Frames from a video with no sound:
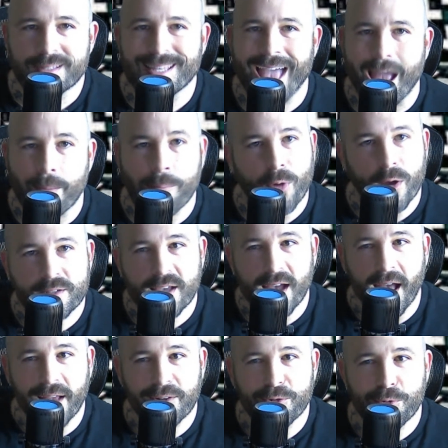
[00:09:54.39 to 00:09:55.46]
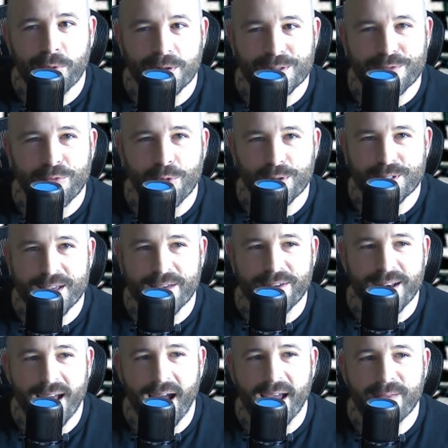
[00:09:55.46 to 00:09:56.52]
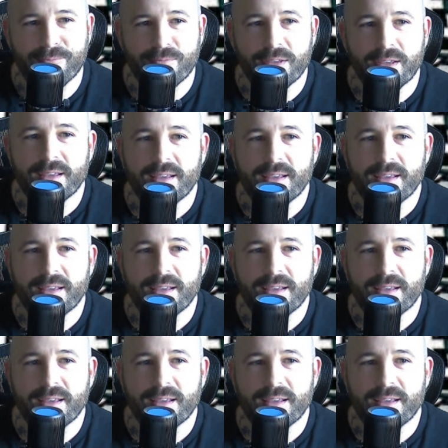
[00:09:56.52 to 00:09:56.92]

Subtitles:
Dak Prescott, who runs a 4.79,